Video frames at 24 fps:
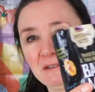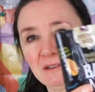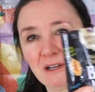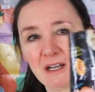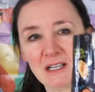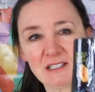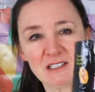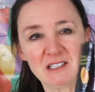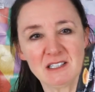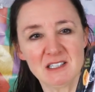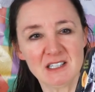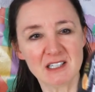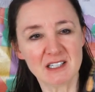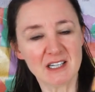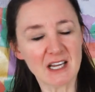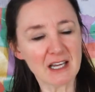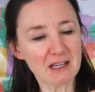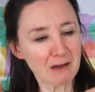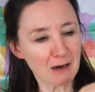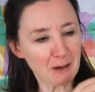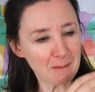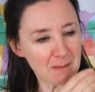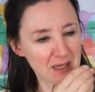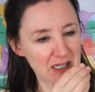nicely
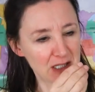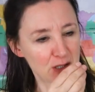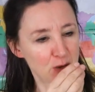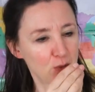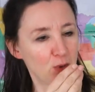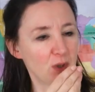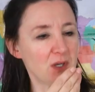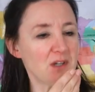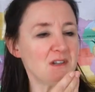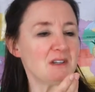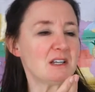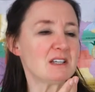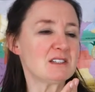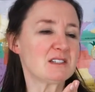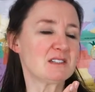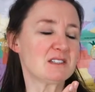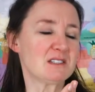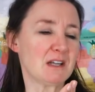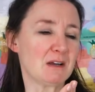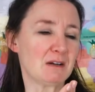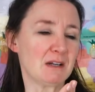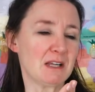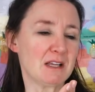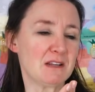together. I mean, you wouldn't
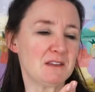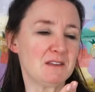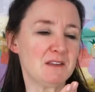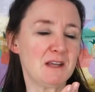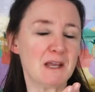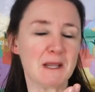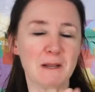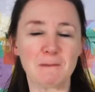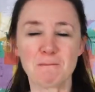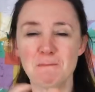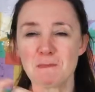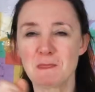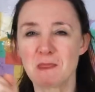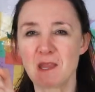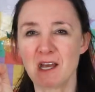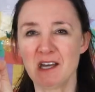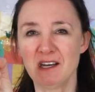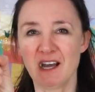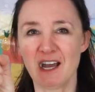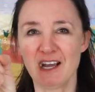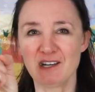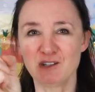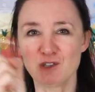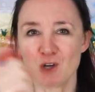necessarily think
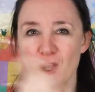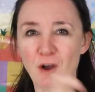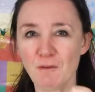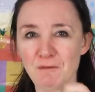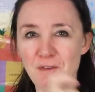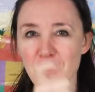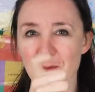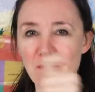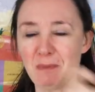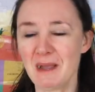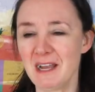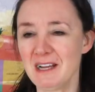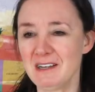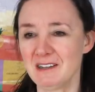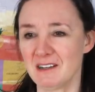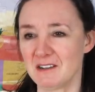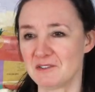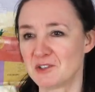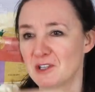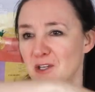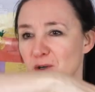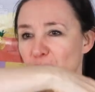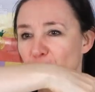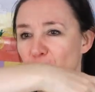that a toffee
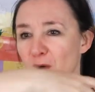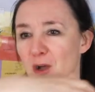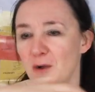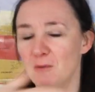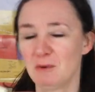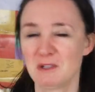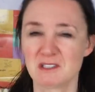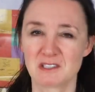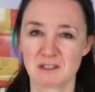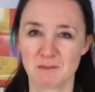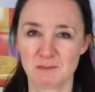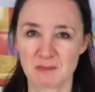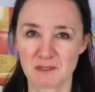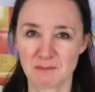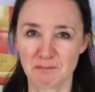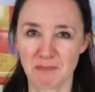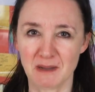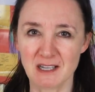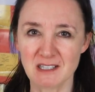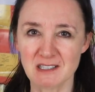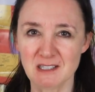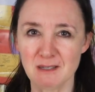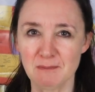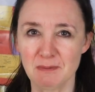peanut's going to work with some
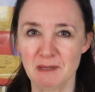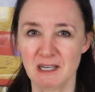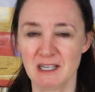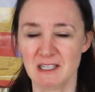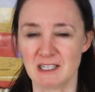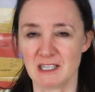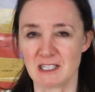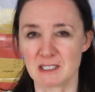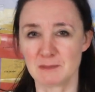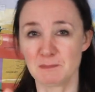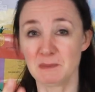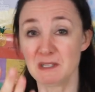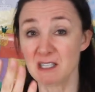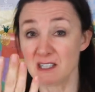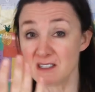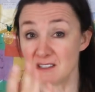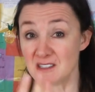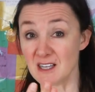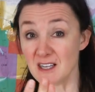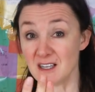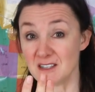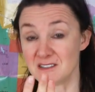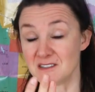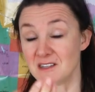spicy peanuts, but it
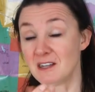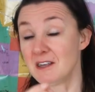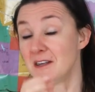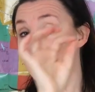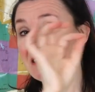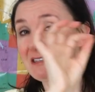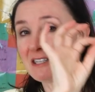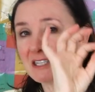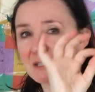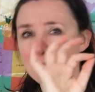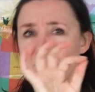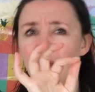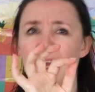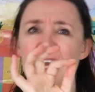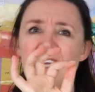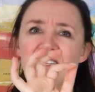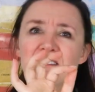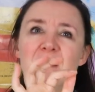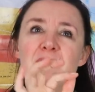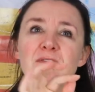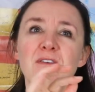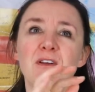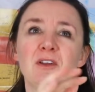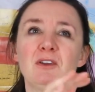does. And the spice
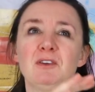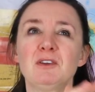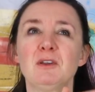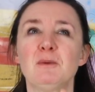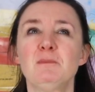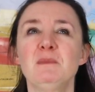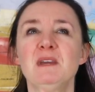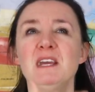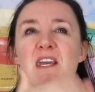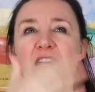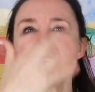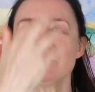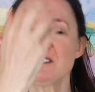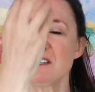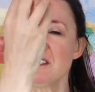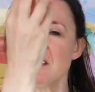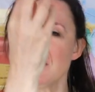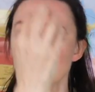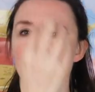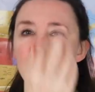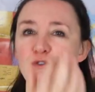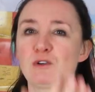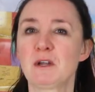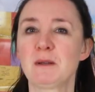level on them isn't
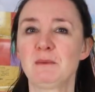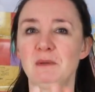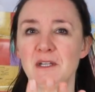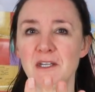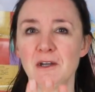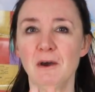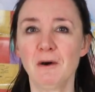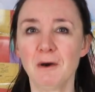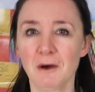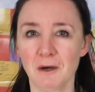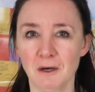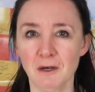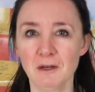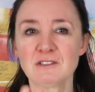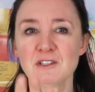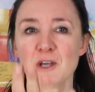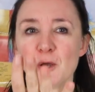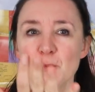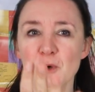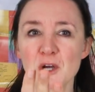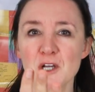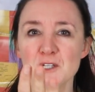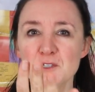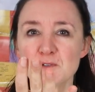extremely hot, so
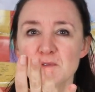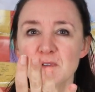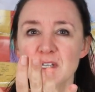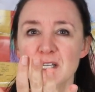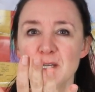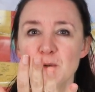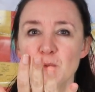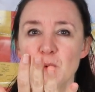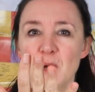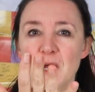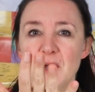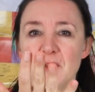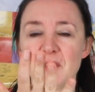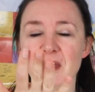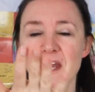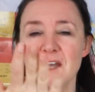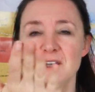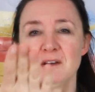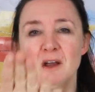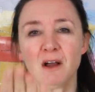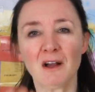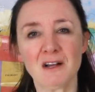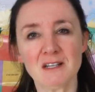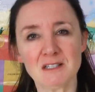it works really well. That
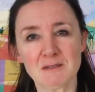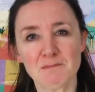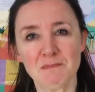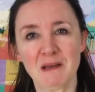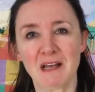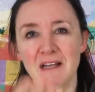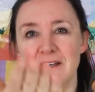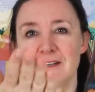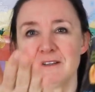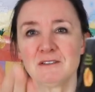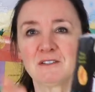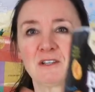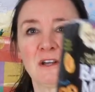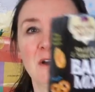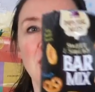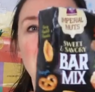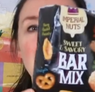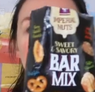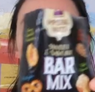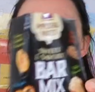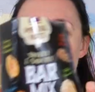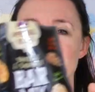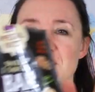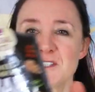nice balance
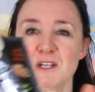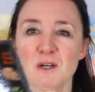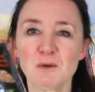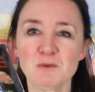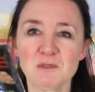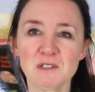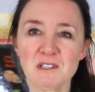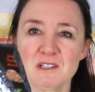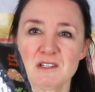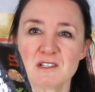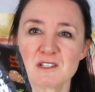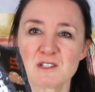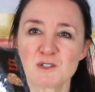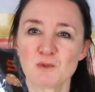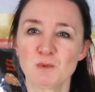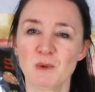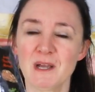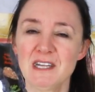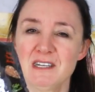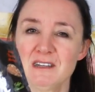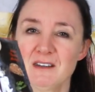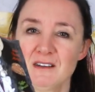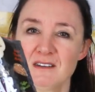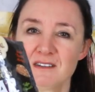of salty and
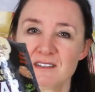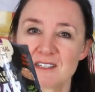sweet,